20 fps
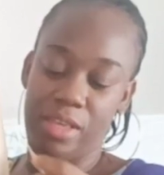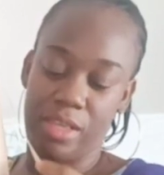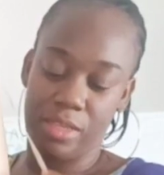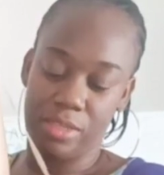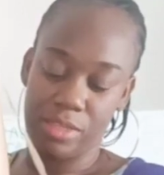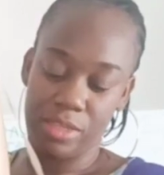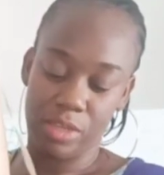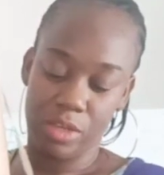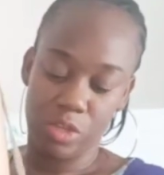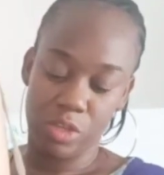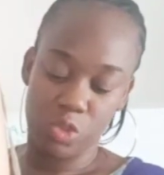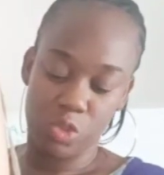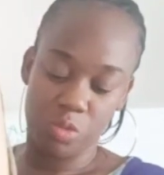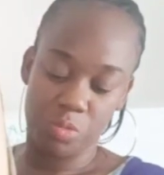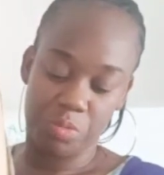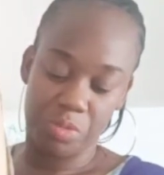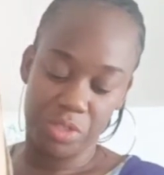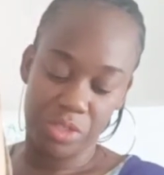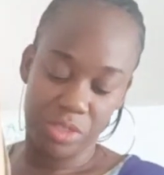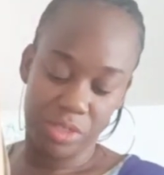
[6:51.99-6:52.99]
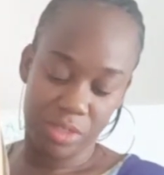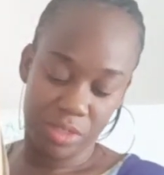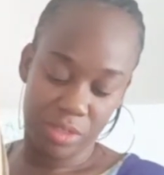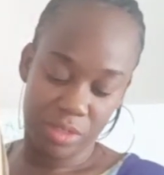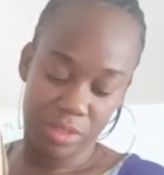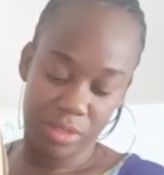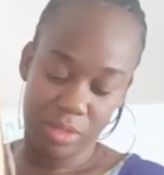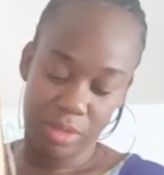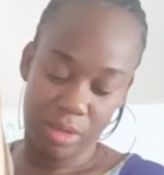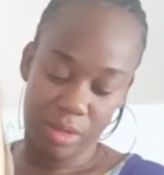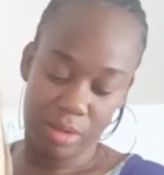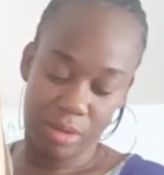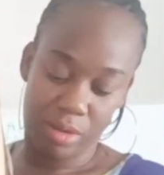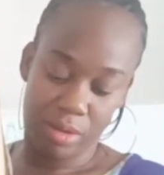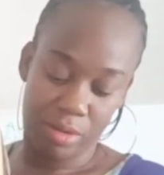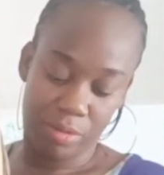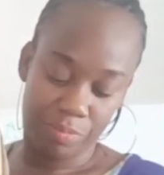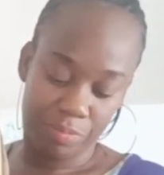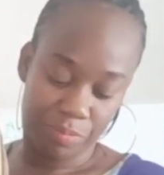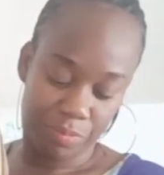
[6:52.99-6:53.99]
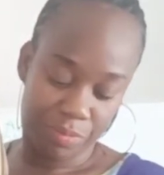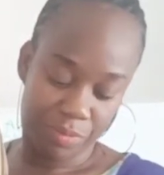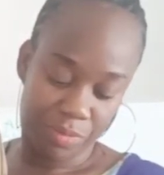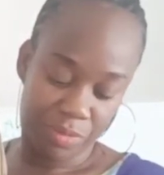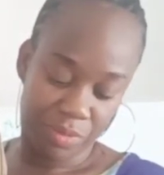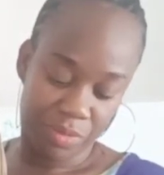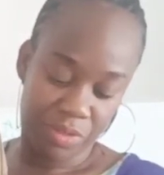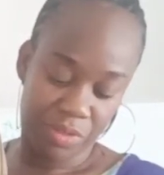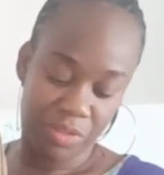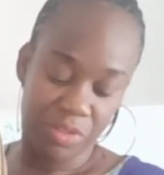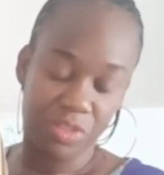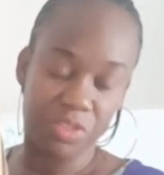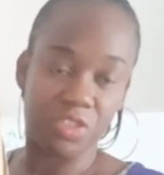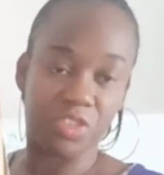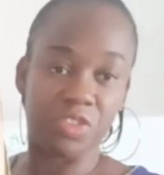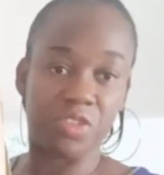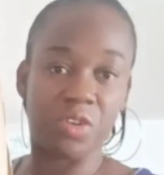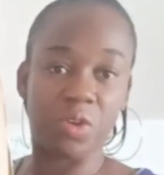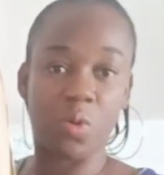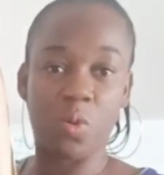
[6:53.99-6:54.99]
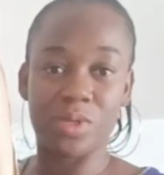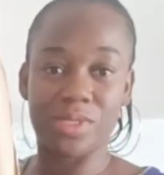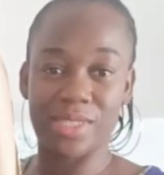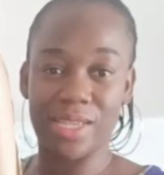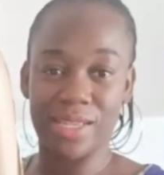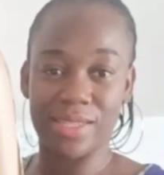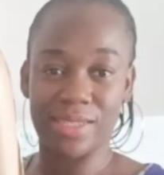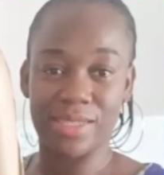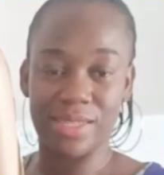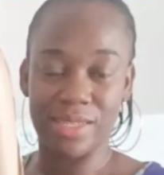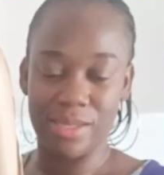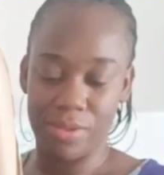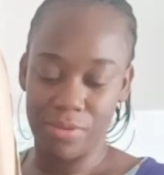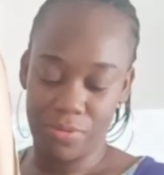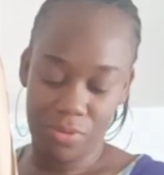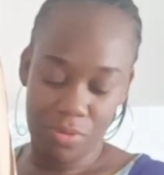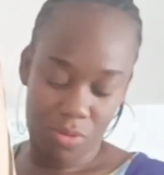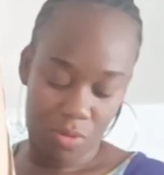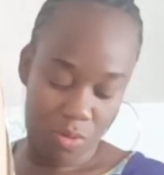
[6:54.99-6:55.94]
Is it going to be 3/4 sleeve,